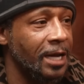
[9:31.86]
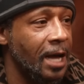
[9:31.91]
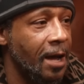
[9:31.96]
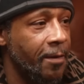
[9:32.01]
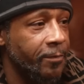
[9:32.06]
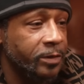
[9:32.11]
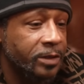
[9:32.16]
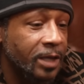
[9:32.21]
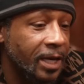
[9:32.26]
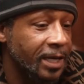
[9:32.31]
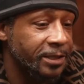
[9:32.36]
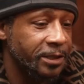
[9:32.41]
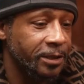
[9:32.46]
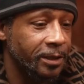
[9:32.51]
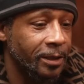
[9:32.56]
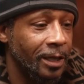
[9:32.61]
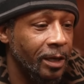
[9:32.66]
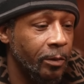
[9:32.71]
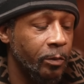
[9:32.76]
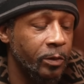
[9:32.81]
a
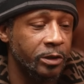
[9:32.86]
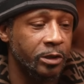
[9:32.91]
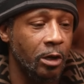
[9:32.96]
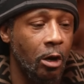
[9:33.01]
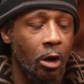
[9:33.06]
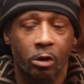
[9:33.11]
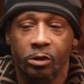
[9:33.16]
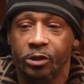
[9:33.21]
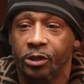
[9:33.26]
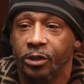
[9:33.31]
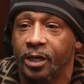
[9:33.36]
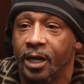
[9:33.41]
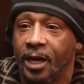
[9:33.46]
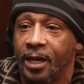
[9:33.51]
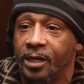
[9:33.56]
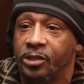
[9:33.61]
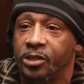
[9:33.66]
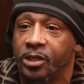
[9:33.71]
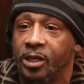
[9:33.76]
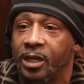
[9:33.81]
conversation. It was an
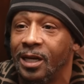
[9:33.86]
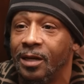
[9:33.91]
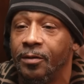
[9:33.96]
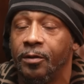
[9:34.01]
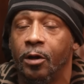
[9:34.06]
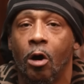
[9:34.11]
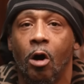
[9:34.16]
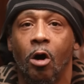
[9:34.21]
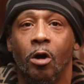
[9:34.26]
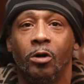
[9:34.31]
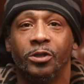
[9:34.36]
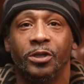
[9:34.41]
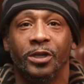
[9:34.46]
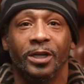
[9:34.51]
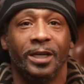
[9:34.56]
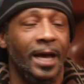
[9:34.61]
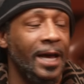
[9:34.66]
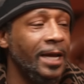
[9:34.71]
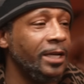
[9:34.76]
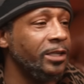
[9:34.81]
altercation. In the
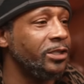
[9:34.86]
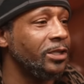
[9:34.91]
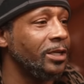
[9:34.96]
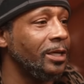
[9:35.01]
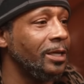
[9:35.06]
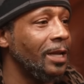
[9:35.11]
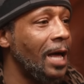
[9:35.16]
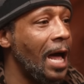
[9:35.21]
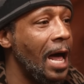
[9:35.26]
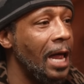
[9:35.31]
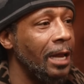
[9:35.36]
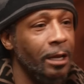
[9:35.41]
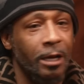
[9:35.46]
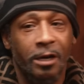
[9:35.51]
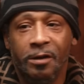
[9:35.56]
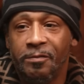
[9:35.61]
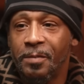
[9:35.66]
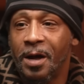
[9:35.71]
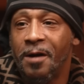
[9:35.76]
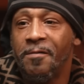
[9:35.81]
altercation, I
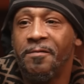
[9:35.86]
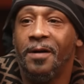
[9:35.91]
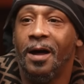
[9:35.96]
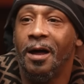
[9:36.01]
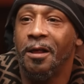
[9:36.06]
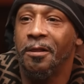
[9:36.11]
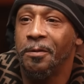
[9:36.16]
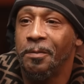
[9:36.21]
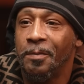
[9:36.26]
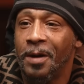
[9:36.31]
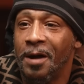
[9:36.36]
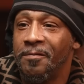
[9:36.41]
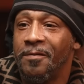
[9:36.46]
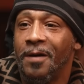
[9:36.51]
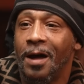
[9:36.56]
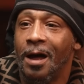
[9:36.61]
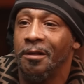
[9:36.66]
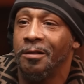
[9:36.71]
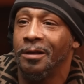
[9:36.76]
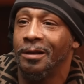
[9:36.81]
love my father. My
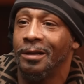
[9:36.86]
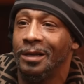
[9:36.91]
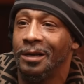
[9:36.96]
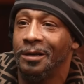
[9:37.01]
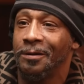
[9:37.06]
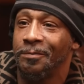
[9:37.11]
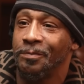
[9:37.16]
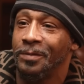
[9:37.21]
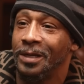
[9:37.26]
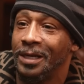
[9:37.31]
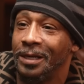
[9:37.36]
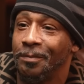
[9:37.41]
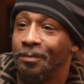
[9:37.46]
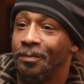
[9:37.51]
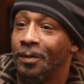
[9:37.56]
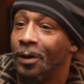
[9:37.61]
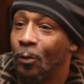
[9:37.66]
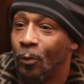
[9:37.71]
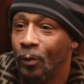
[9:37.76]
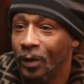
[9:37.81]
father loved me.
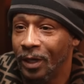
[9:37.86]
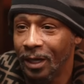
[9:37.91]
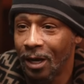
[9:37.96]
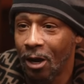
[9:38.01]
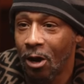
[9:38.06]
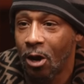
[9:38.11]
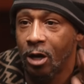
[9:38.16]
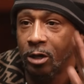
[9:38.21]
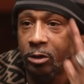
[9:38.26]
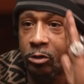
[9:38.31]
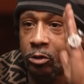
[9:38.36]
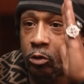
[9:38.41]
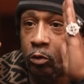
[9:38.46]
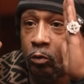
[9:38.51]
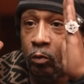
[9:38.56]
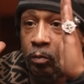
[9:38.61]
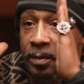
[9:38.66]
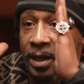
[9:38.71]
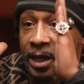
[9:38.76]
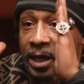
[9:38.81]
But we are
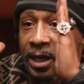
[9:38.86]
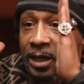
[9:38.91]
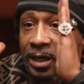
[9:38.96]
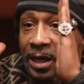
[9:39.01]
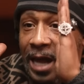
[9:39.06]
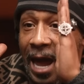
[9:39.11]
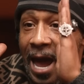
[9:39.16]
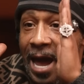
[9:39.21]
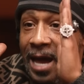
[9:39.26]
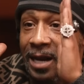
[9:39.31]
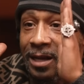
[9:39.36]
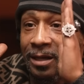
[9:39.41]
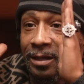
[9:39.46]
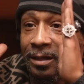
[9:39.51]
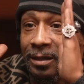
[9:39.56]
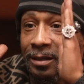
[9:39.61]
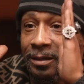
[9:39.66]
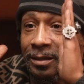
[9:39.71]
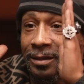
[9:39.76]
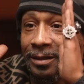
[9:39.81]
two men at
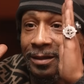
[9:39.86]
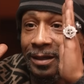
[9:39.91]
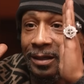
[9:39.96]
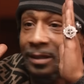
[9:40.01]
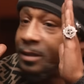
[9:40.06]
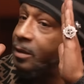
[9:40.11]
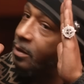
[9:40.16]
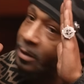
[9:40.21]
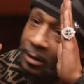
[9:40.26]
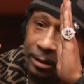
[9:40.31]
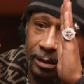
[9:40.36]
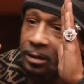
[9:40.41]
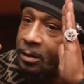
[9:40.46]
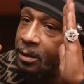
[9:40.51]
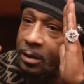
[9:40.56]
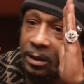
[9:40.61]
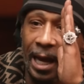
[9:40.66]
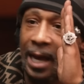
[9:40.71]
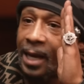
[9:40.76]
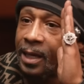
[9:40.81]
it.
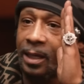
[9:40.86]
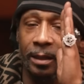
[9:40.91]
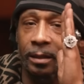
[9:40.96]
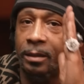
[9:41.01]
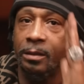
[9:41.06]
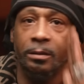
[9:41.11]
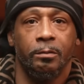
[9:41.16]
That